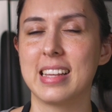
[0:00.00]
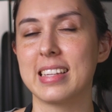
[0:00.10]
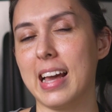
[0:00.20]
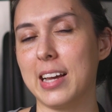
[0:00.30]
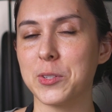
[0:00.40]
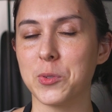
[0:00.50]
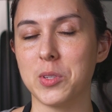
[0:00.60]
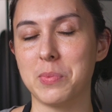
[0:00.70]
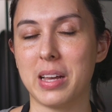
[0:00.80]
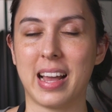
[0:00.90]

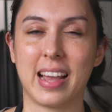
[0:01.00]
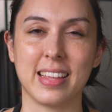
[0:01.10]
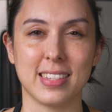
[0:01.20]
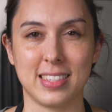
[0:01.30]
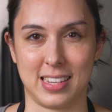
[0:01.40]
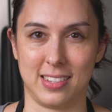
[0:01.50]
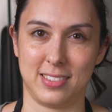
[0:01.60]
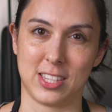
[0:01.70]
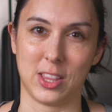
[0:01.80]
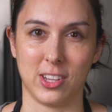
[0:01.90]
casual behind the
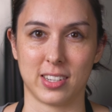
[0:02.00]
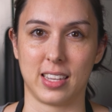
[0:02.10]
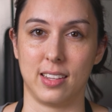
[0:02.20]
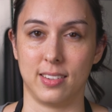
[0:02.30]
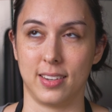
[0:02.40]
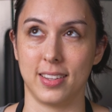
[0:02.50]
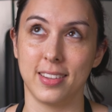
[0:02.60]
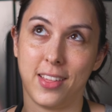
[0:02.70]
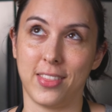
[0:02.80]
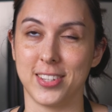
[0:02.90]
scenes look in
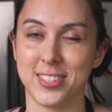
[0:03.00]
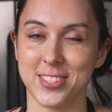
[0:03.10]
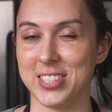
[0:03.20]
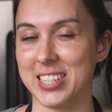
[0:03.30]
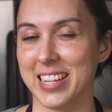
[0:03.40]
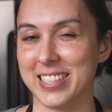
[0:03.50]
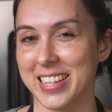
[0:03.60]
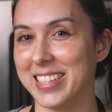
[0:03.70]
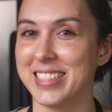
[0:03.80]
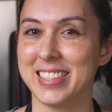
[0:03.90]
the sushi
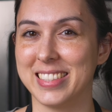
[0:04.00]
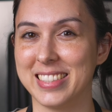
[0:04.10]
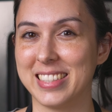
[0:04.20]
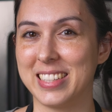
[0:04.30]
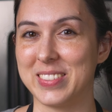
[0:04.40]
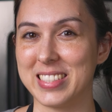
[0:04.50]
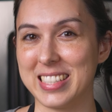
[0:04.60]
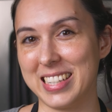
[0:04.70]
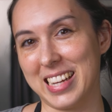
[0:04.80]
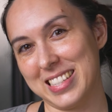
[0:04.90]
kitchen. We'll
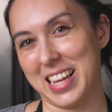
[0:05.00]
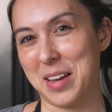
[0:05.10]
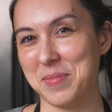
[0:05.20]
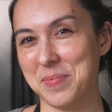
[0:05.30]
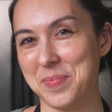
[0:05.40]
see you next time.